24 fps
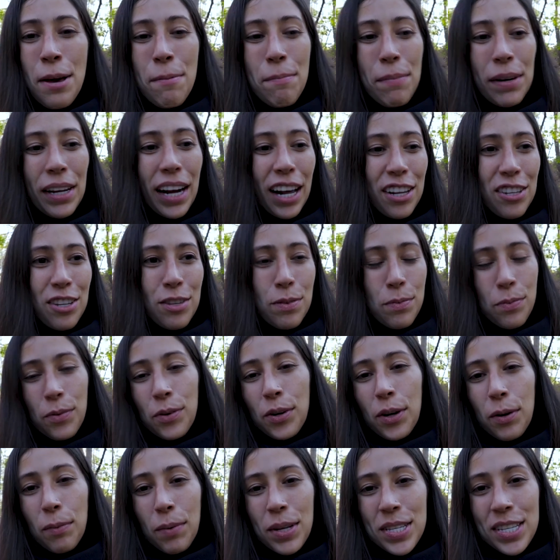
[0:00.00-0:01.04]
But I just
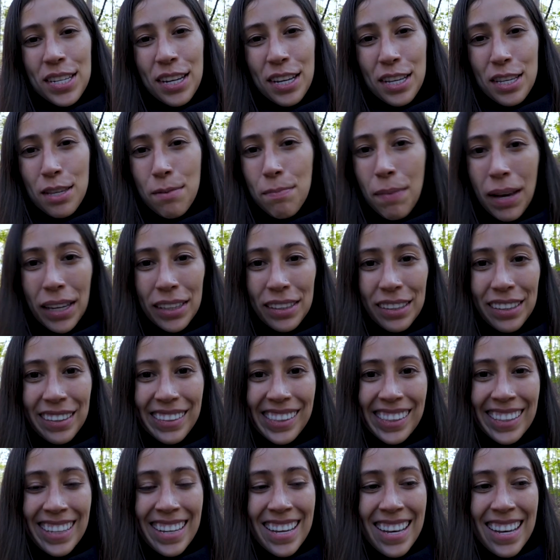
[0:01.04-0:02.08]
really wasn't
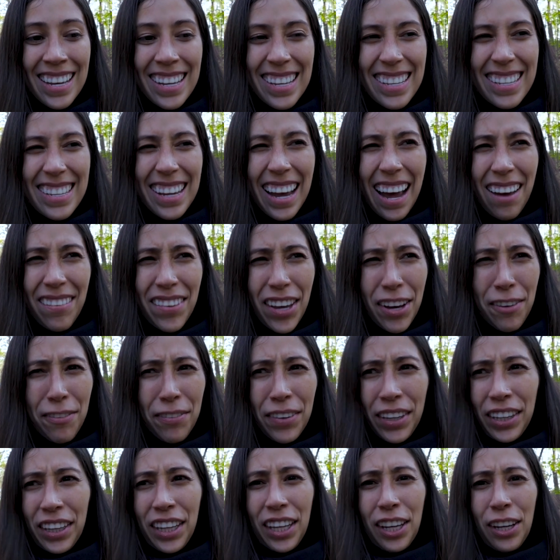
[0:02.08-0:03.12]
expecting to have that
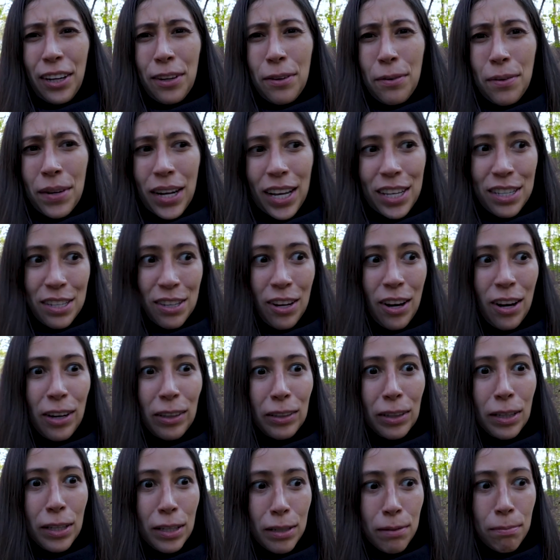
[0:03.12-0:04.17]
feeling when I saw
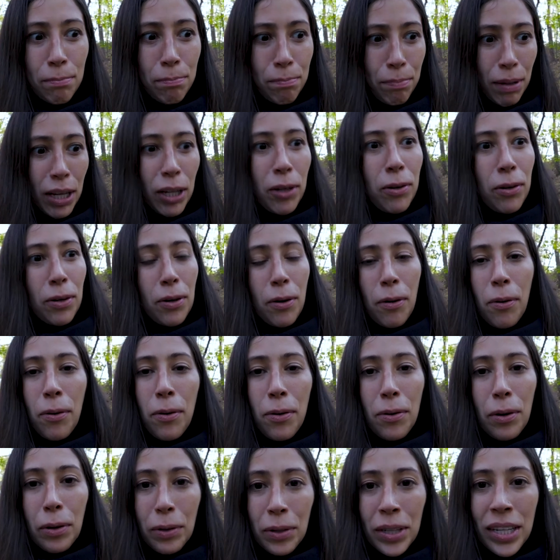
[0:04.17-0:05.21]
this big old
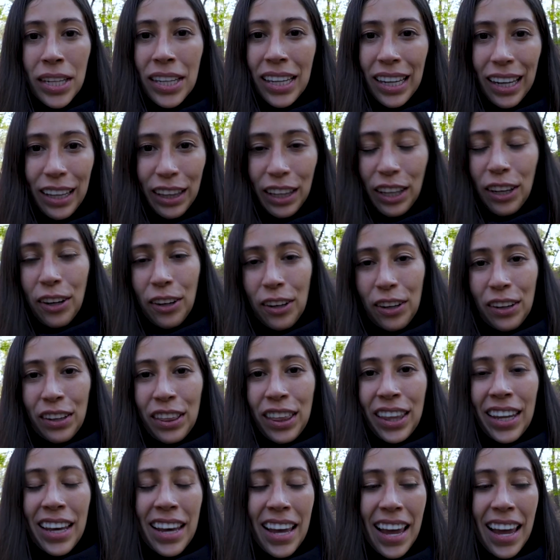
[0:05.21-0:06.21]
hole in the earth.